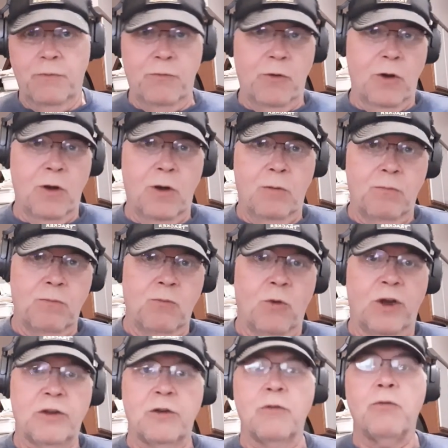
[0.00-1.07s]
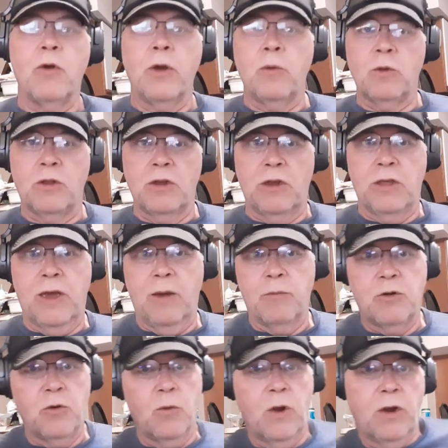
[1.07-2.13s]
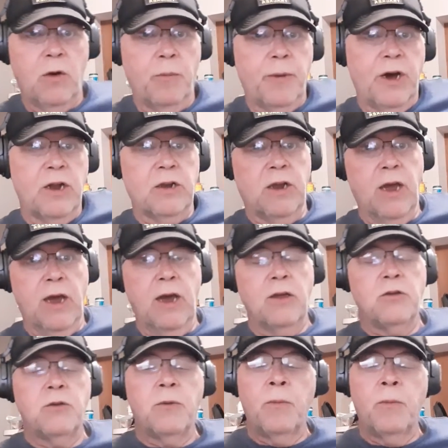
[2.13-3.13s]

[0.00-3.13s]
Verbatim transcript: from Resonant Frequency, the Amateur Radio Podcast.